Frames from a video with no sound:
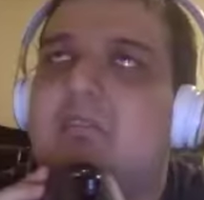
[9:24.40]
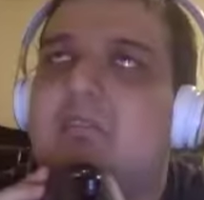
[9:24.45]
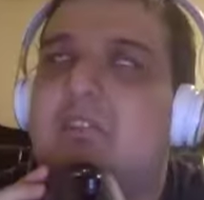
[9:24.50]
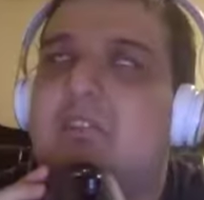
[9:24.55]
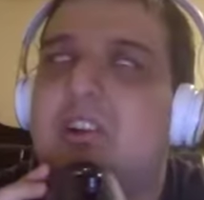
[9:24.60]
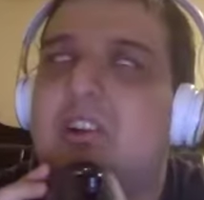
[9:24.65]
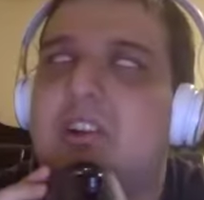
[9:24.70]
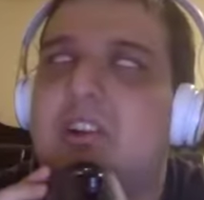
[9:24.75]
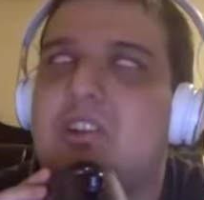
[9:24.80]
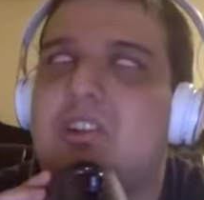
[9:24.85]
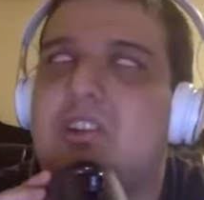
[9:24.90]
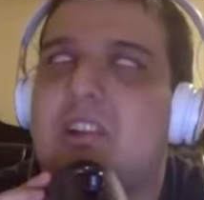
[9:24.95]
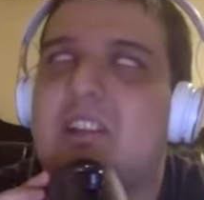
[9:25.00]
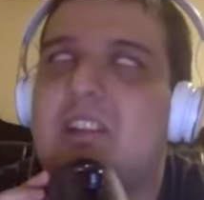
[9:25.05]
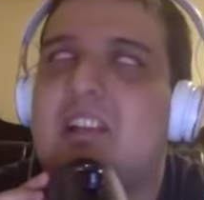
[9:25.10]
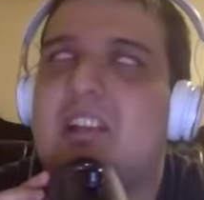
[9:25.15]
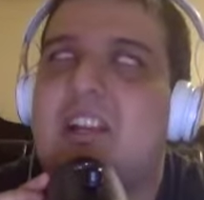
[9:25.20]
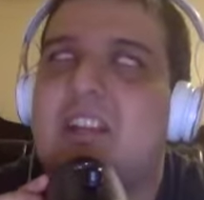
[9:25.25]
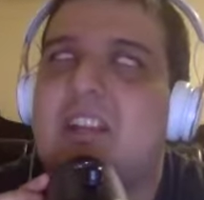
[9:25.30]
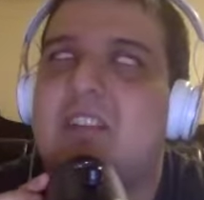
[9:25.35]
Well, usually,
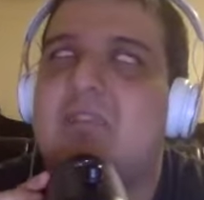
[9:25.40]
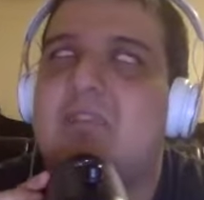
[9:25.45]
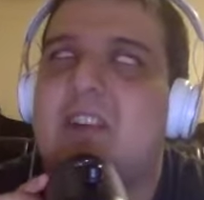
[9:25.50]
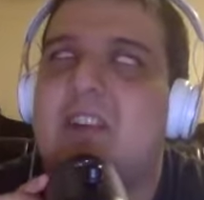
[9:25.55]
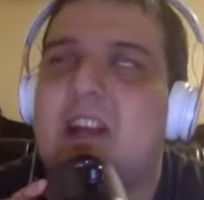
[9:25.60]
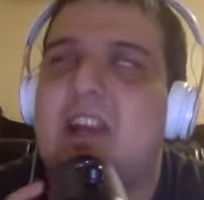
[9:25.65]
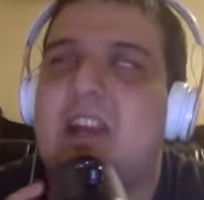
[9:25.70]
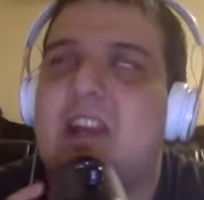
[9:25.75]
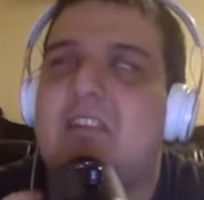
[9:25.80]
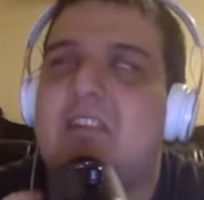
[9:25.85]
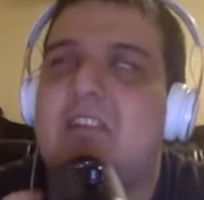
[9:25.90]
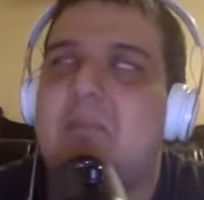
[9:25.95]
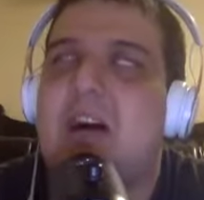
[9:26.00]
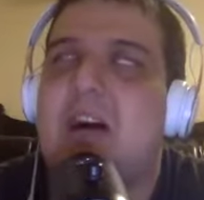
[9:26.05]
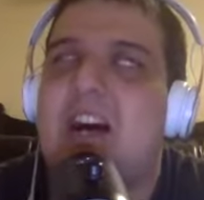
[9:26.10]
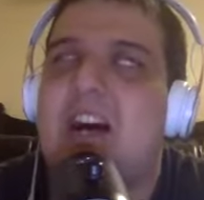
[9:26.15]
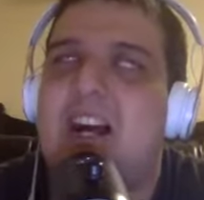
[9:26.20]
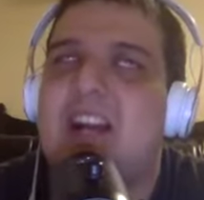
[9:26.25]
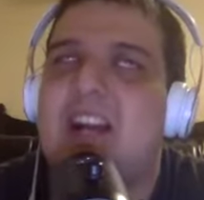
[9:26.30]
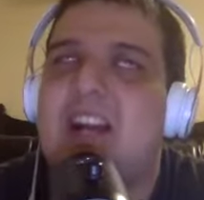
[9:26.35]
like if I have
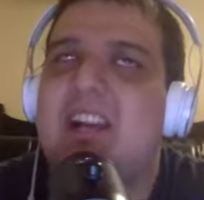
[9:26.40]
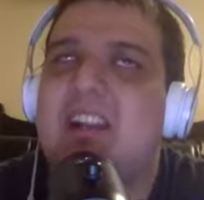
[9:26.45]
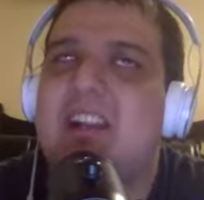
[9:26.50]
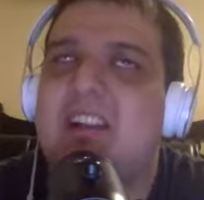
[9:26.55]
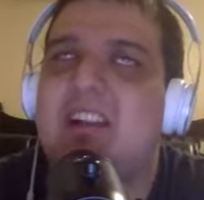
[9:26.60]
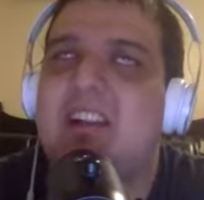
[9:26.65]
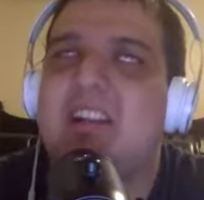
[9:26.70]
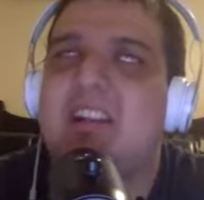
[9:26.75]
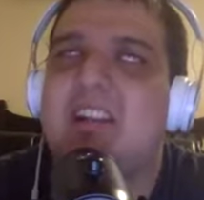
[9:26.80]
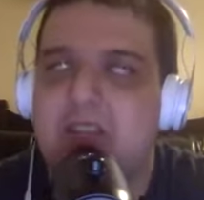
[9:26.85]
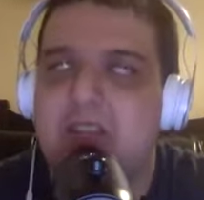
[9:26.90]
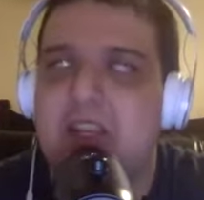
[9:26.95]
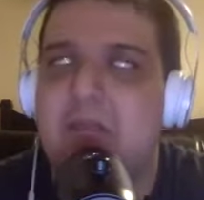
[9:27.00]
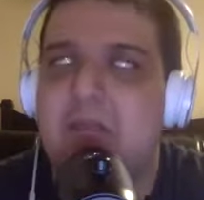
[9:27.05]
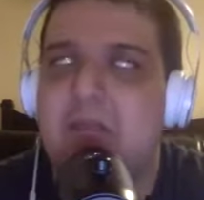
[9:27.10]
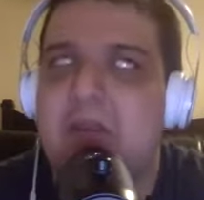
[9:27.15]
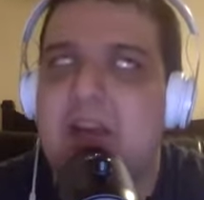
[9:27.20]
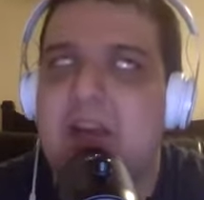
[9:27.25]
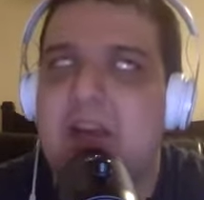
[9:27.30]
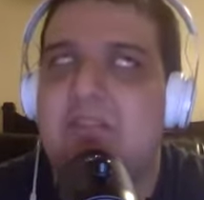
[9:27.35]
pie, like
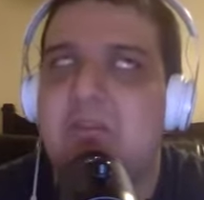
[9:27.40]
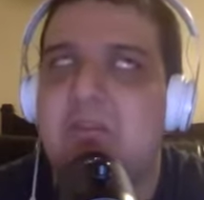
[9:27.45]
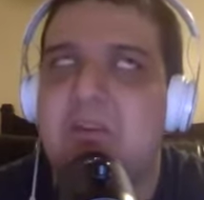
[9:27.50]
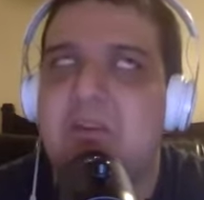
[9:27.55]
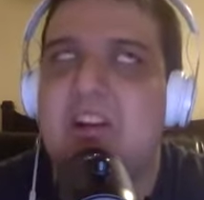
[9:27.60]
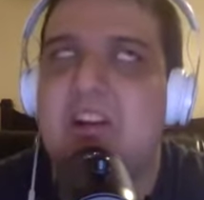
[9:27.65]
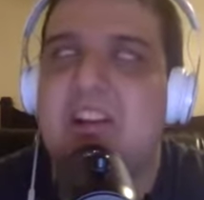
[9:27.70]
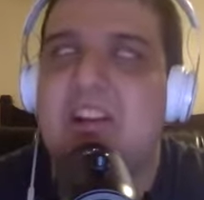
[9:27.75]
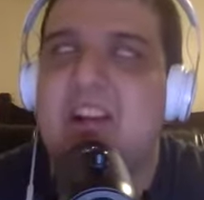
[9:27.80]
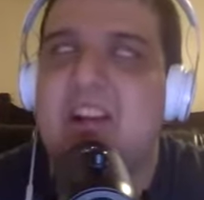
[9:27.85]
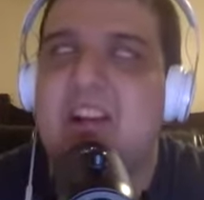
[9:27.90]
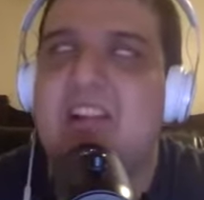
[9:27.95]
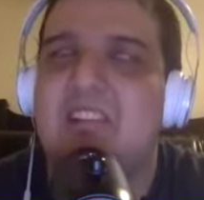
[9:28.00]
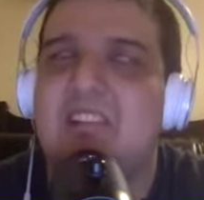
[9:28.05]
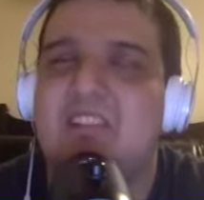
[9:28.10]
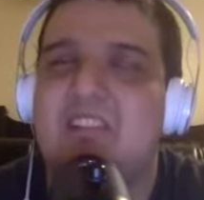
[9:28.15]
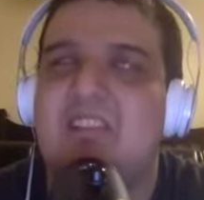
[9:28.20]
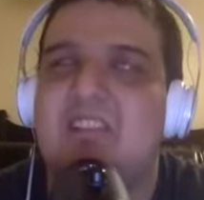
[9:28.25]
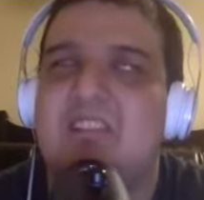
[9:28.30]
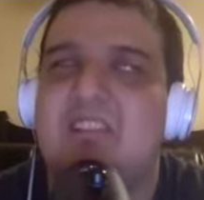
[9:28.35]
you know, we get pie from
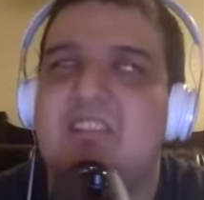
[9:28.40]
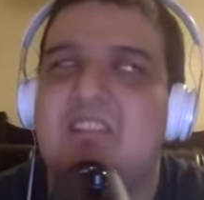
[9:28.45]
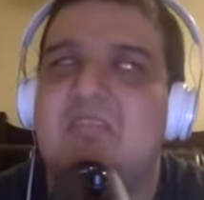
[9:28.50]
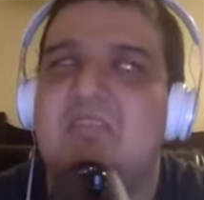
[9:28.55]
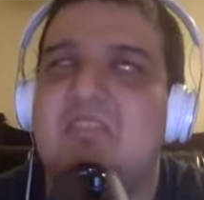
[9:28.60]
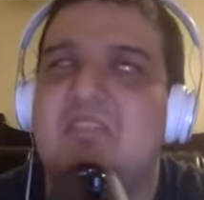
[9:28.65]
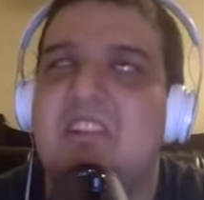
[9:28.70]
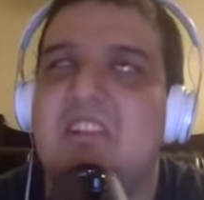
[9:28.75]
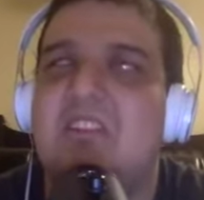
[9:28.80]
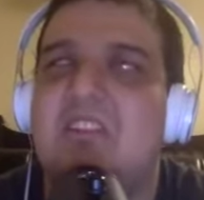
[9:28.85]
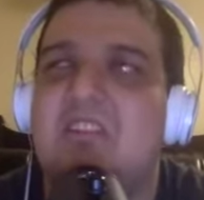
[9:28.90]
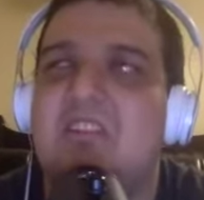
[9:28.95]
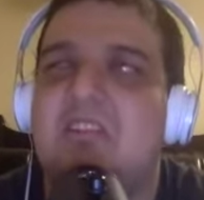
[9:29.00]
Mary Callender's.